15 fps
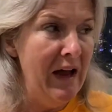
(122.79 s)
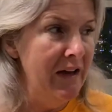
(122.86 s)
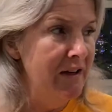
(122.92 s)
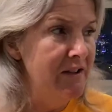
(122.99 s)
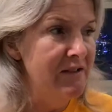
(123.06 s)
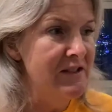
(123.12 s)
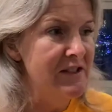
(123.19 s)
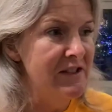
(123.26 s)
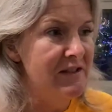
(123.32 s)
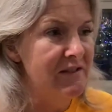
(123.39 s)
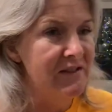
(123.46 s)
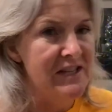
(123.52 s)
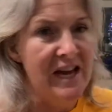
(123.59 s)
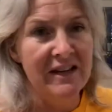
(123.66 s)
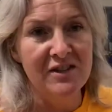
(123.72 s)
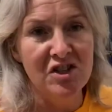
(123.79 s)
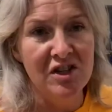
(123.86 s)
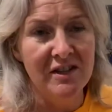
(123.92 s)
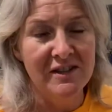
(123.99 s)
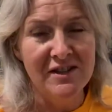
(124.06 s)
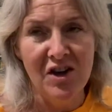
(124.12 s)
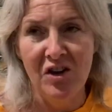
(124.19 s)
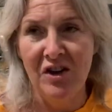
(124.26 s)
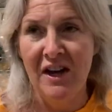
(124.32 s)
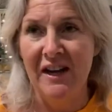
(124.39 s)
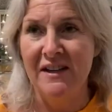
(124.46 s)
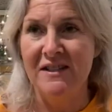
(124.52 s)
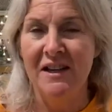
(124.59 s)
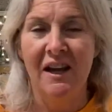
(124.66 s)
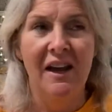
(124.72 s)
and 10 gin and
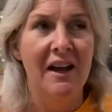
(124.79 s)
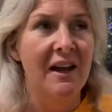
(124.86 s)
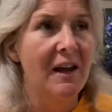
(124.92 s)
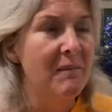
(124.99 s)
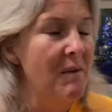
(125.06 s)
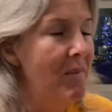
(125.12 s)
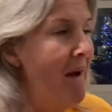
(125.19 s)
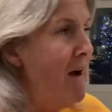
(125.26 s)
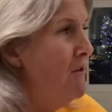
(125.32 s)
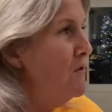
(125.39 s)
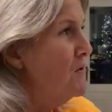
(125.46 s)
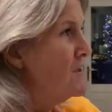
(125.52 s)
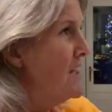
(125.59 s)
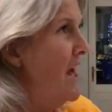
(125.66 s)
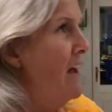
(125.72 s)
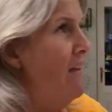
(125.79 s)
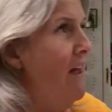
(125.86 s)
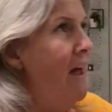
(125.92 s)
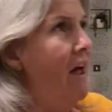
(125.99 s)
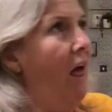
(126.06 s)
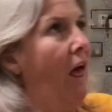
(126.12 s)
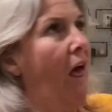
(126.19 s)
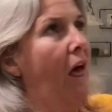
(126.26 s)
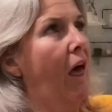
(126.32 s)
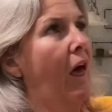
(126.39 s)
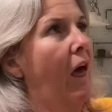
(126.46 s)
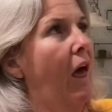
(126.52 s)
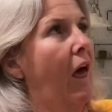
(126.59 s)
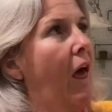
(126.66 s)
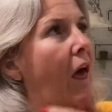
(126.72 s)
tonics. My mouth was like that.
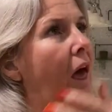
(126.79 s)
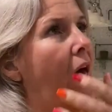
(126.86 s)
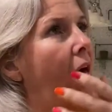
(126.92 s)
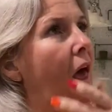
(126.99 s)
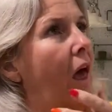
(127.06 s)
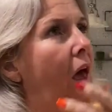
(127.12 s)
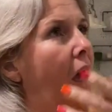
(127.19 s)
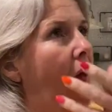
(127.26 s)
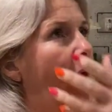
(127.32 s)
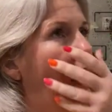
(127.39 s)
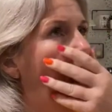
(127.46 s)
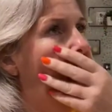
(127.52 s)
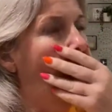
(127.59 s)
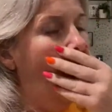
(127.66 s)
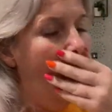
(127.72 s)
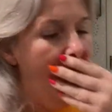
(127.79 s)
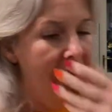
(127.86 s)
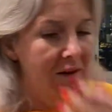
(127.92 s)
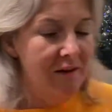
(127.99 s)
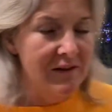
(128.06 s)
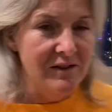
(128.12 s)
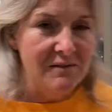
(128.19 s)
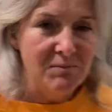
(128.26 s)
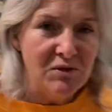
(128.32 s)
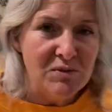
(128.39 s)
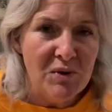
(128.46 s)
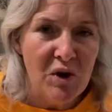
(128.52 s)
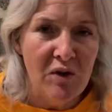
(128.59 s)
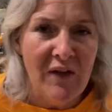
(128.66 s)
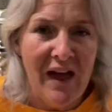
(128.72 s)
There must be
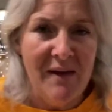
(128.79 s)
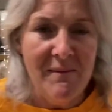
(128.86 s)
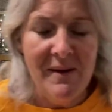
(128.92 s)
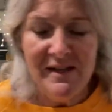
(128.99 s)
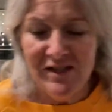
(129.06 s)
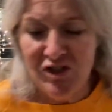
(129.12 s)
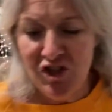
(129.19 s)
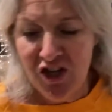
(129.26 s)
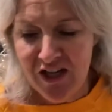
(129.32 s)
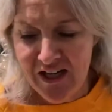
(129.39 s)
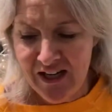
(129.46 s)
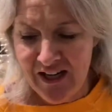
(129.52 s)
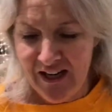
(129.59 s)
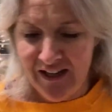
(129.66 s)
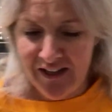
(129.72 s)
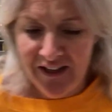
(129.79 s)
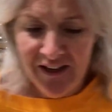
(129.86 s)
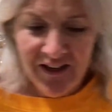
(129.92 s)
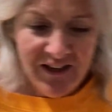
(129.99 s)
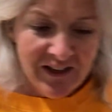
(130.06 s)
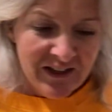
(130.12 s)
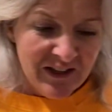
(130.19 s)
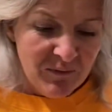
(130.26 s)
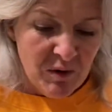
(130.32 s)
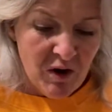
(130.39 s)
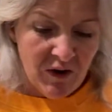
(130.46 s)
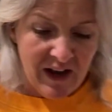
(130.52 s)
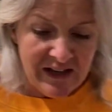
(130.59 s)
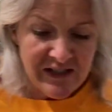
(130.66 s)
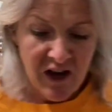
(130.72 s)
all that MSG in it. We only
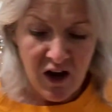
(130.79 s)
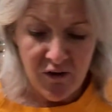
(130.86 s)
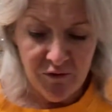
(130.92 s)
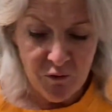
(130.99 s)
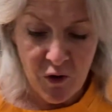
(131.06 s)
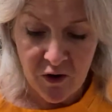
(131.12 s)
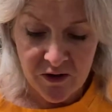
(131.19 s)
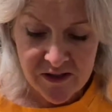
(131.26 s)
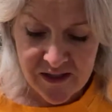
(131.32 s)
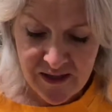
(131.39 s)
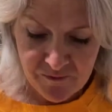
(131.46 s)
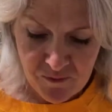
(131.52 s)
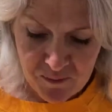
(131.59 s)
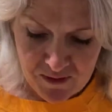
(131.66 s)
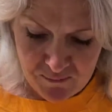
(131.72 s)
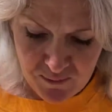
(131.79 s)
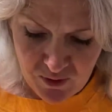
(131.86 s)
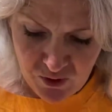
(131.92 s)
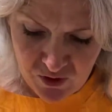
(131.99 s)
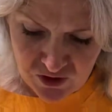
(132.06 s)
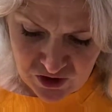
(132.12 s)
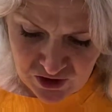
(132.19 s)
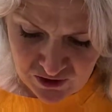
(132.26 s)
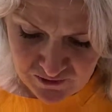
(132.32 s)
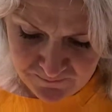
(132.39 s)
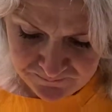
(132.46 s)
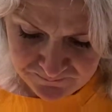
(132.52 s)
had half one, I didn't have a big portion.